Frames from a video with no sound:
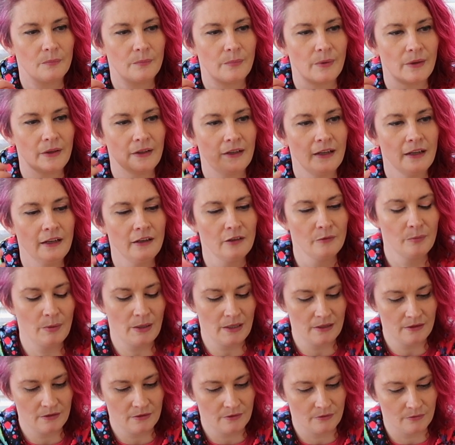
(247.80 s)
But the King of
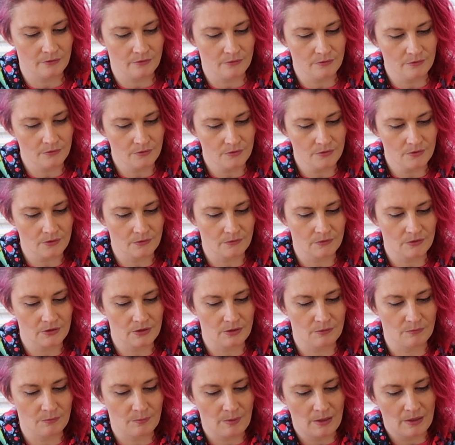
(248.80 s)
Pentacles,
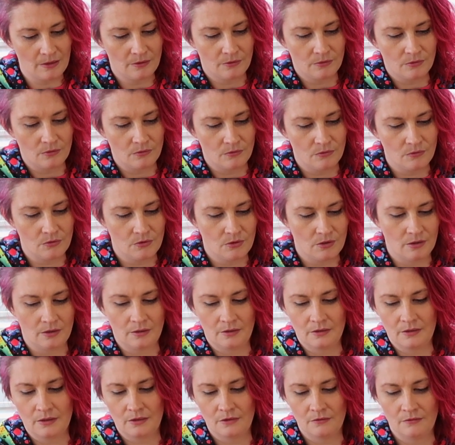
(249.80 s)
obviously with Pentacles,
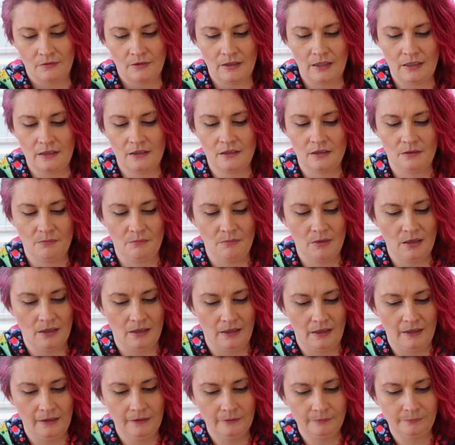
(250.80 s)
it does relate to
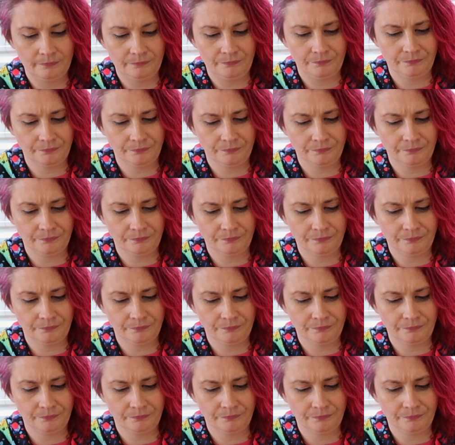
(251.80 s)
money